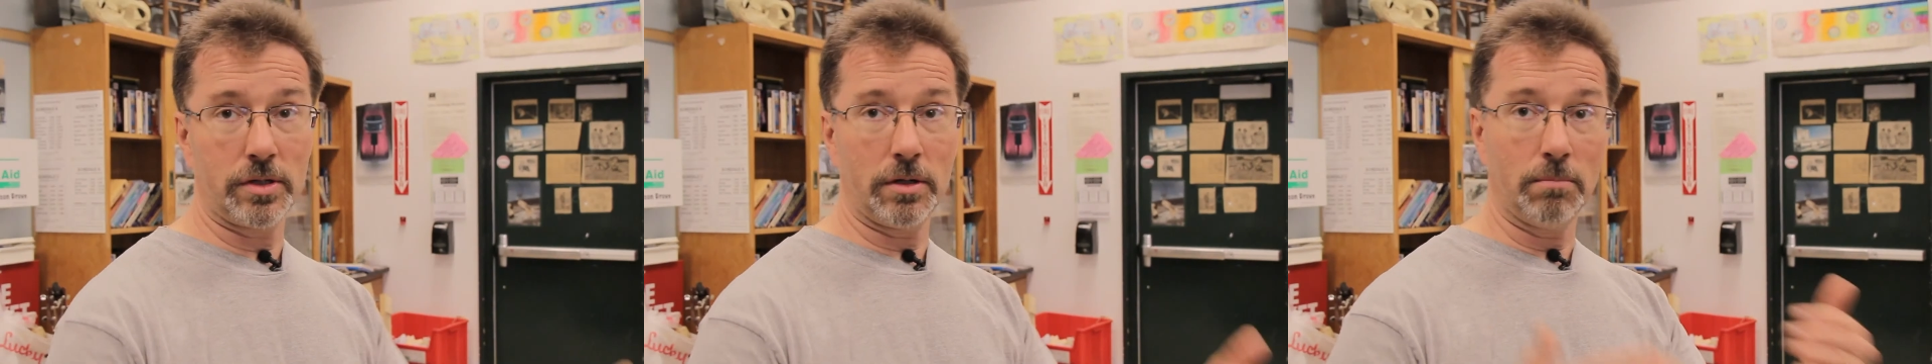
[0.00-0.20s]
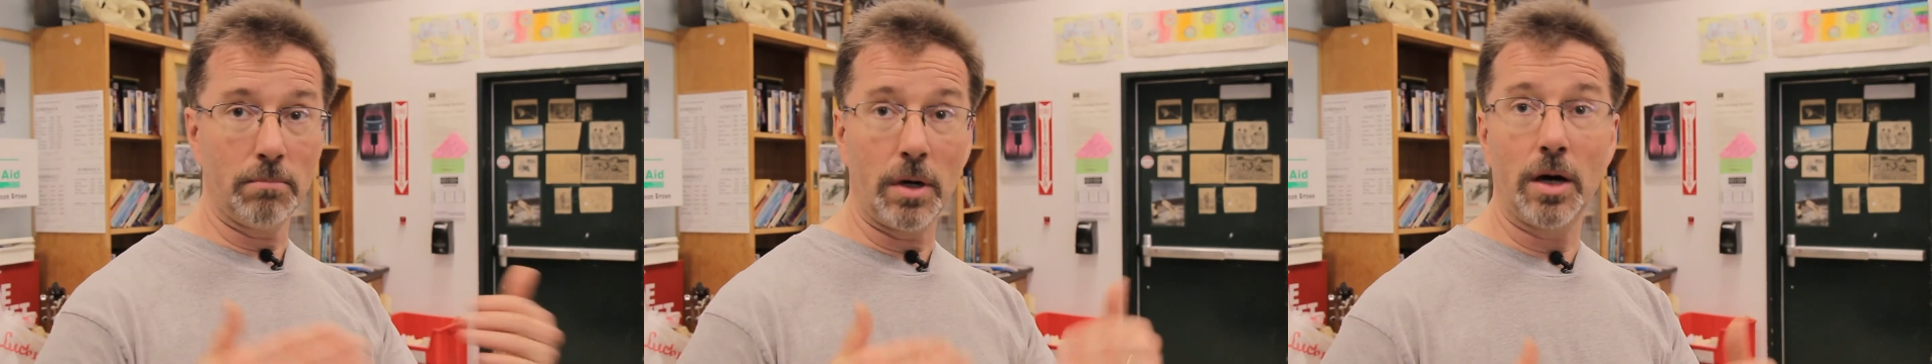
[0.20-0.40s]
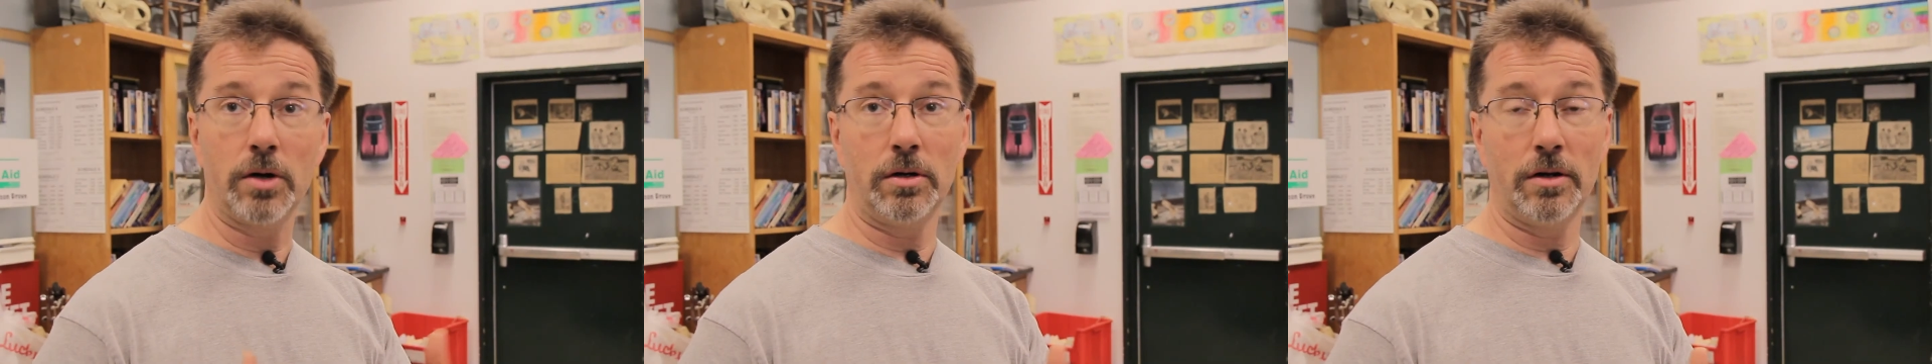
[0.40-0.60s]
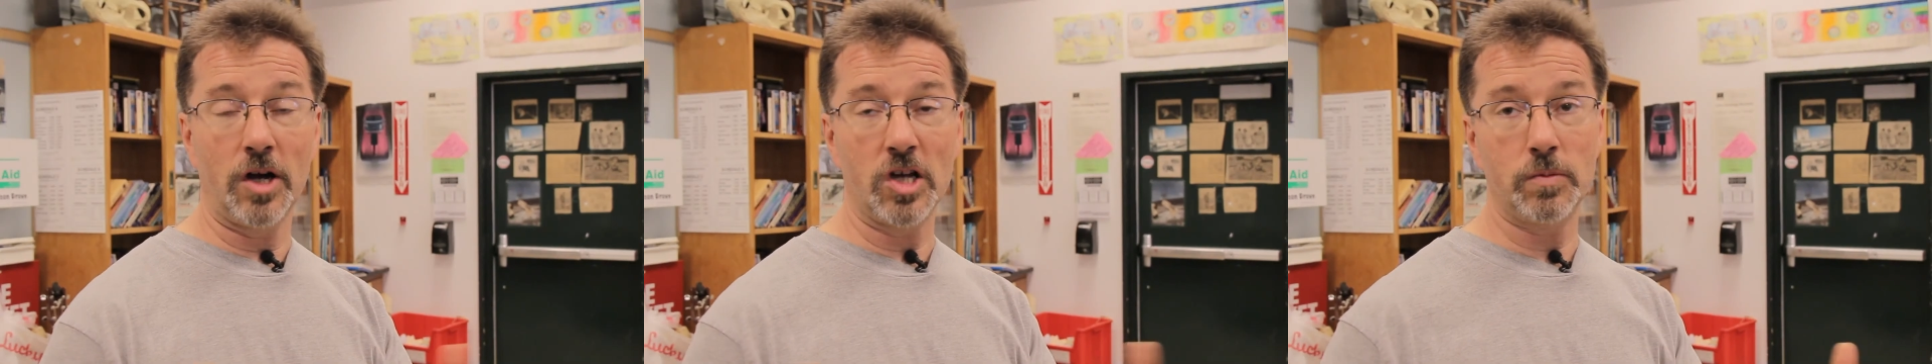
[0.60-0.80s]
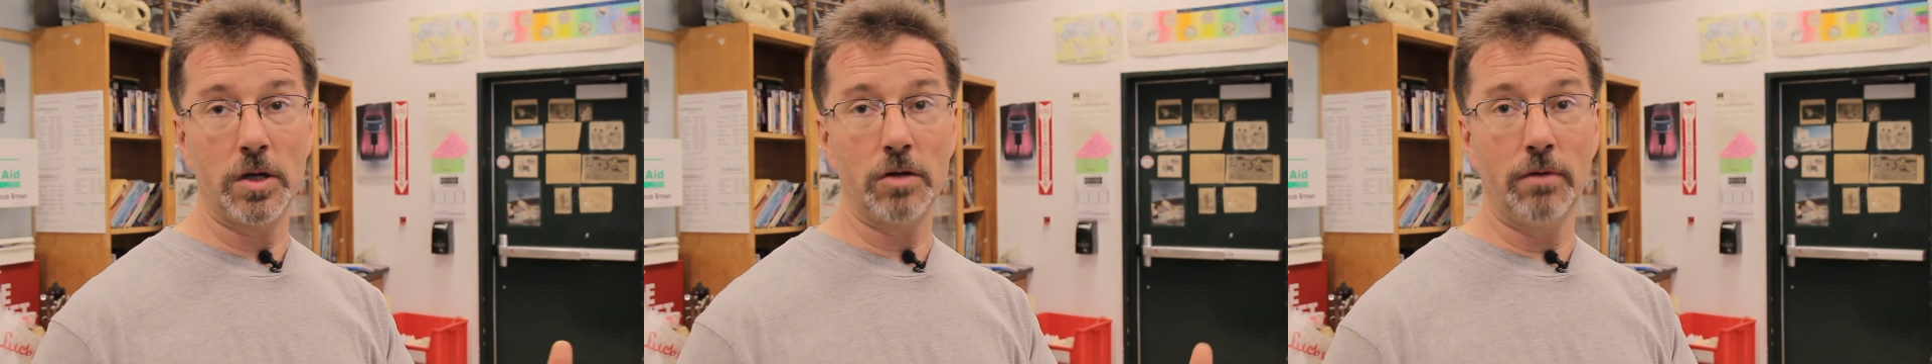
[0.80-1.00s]
modern
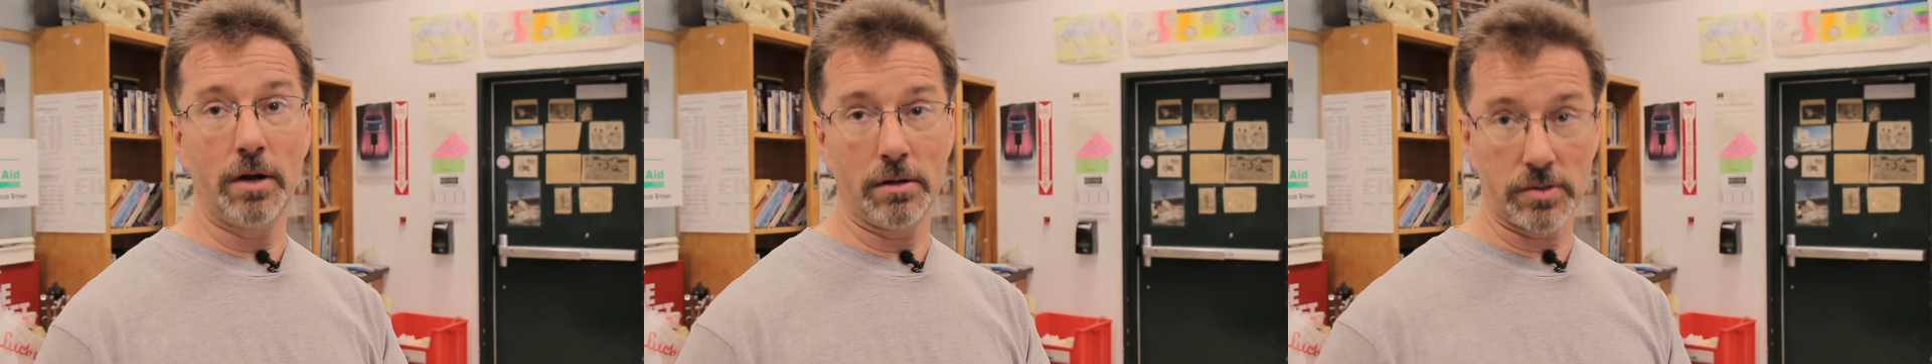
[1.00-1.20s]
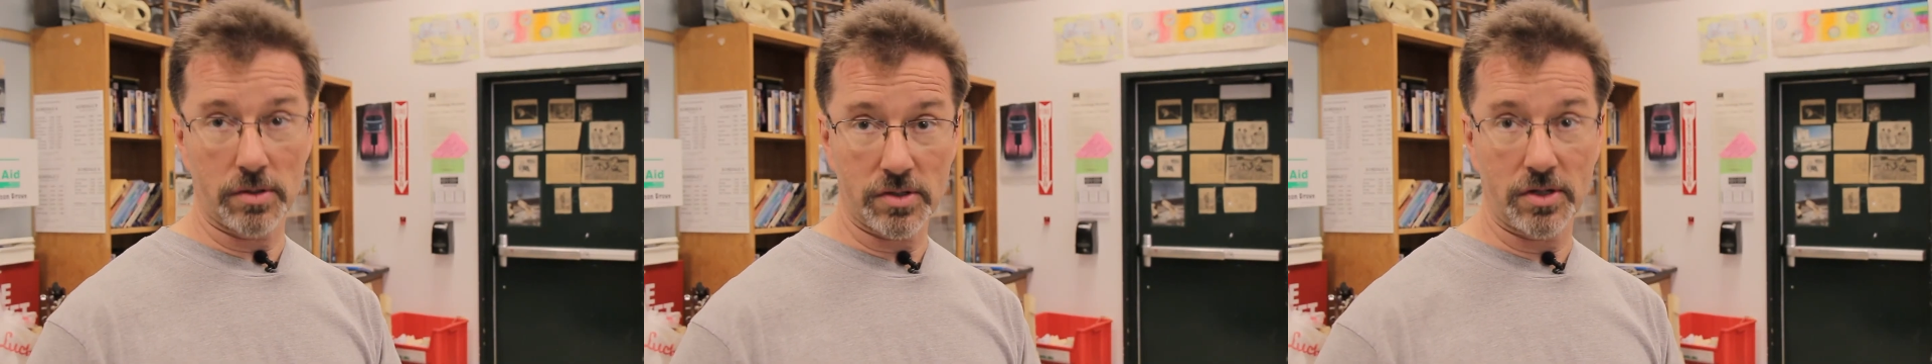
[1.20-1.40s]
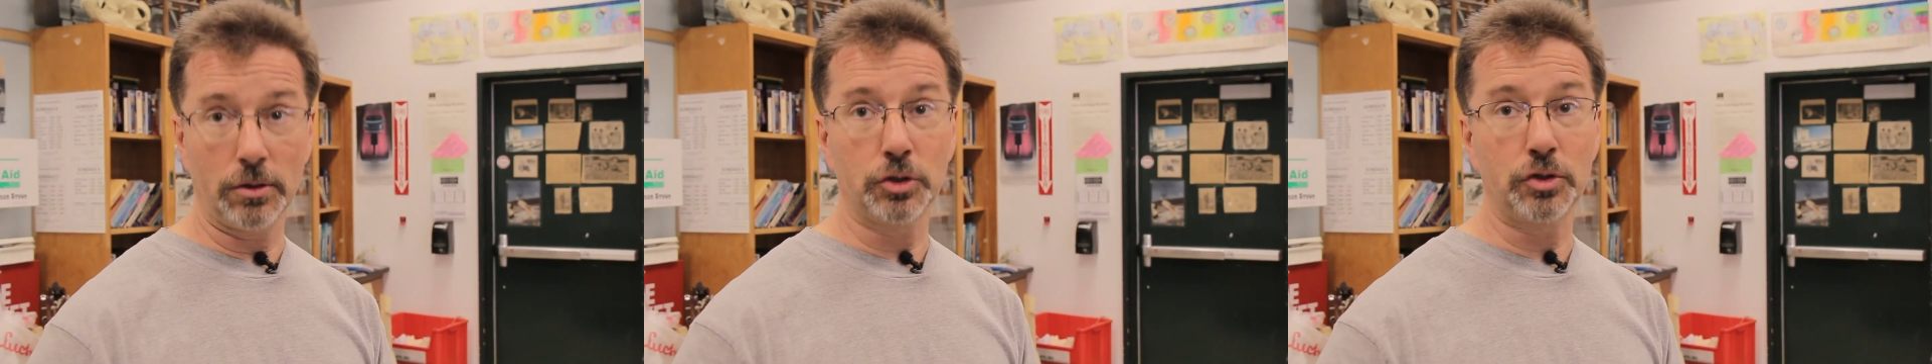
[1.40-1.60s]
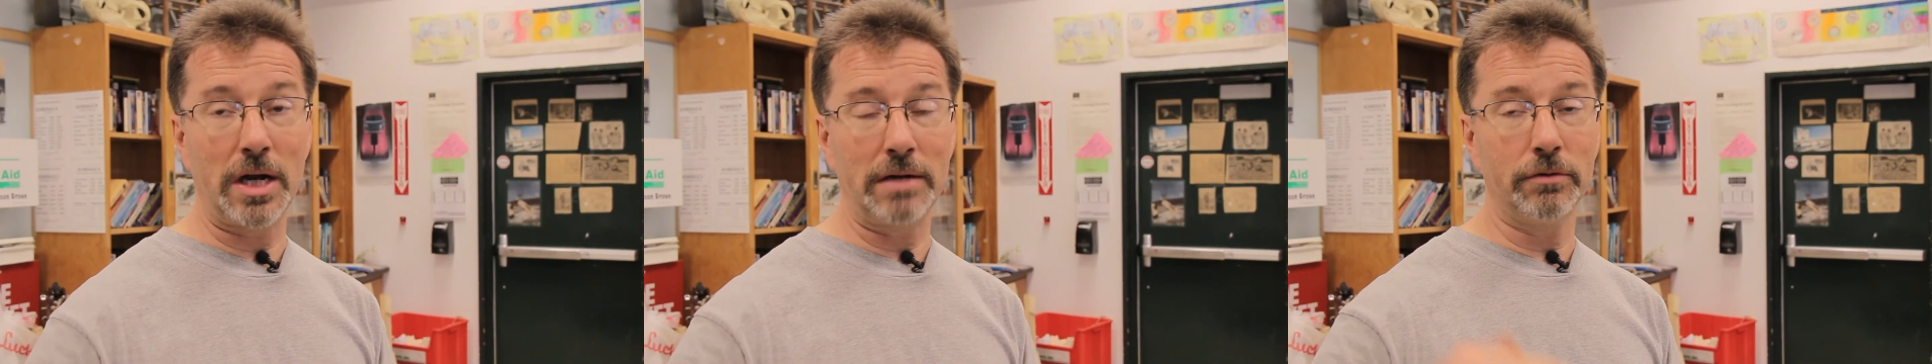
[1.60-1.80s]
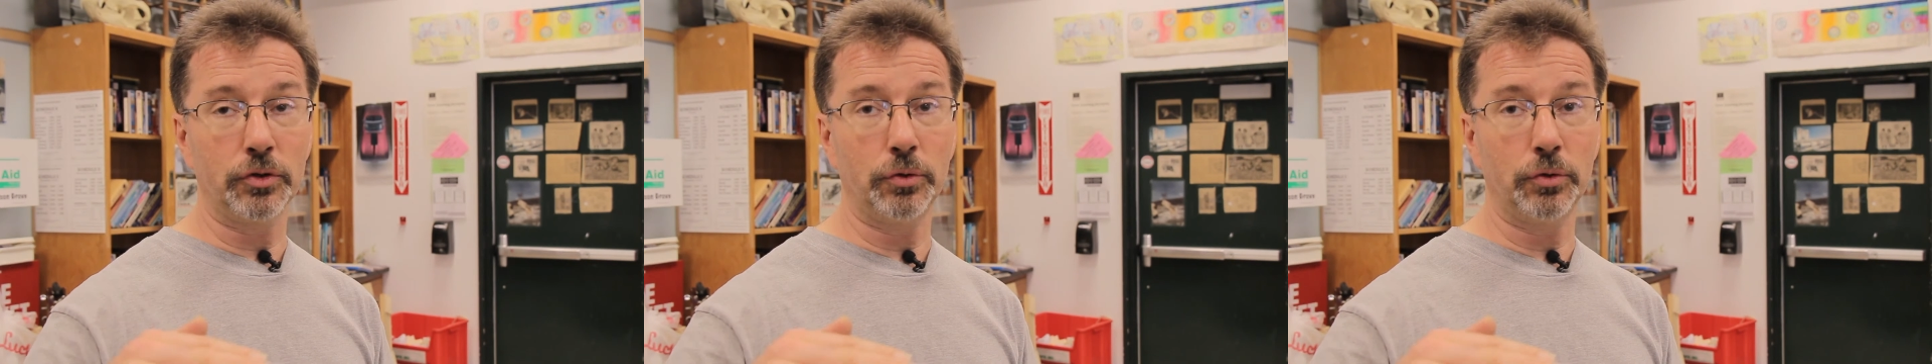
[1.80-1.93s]
high-speed rails still travel